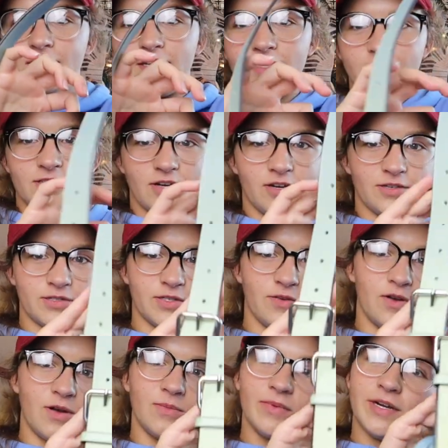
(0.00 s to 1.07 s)
is also
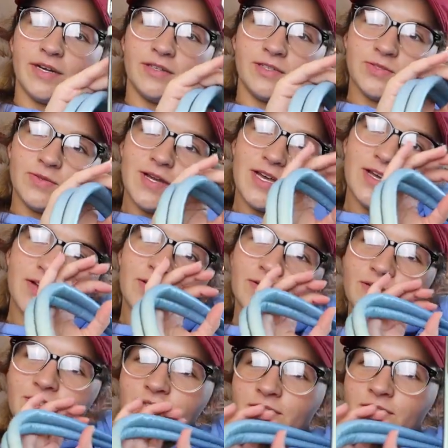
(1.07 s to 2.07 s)
ombre as well.